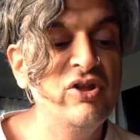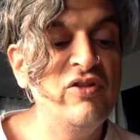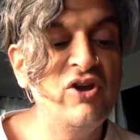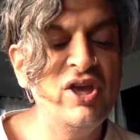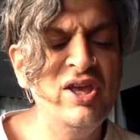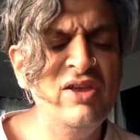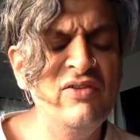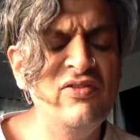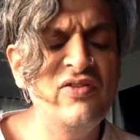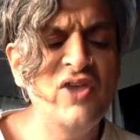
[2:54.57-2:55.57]
There
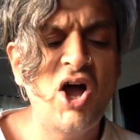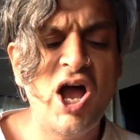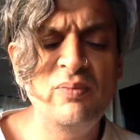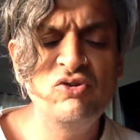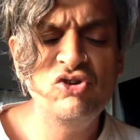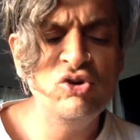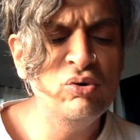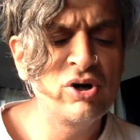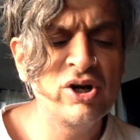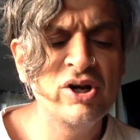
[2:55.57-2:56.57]
is, I'm
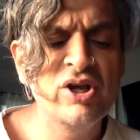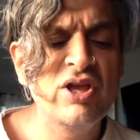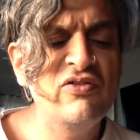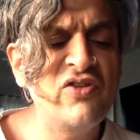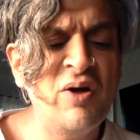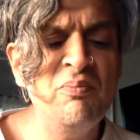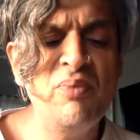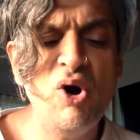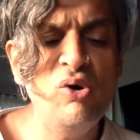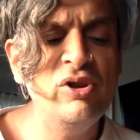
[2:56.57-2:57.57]
sure, some
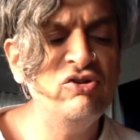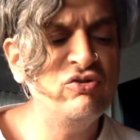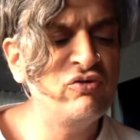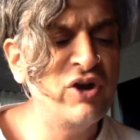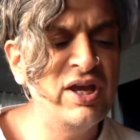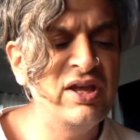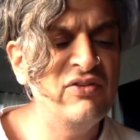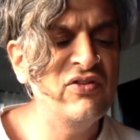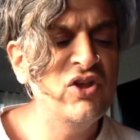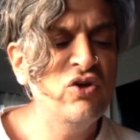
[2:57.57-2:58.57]
Polish
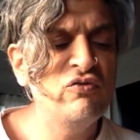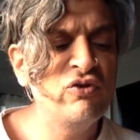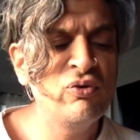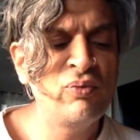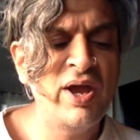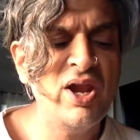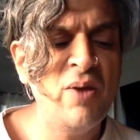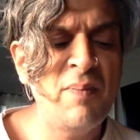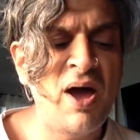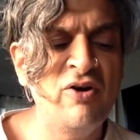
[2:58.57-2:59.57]
phrase for the right
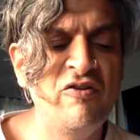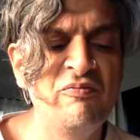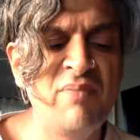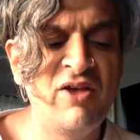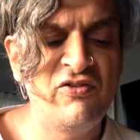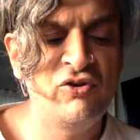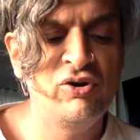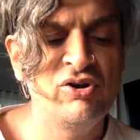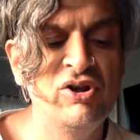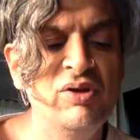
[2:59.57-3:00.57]
amount of
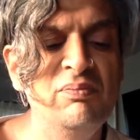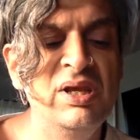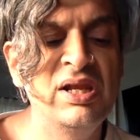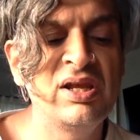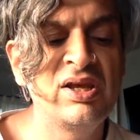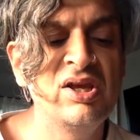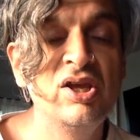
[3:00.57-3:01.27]
mustard, meaning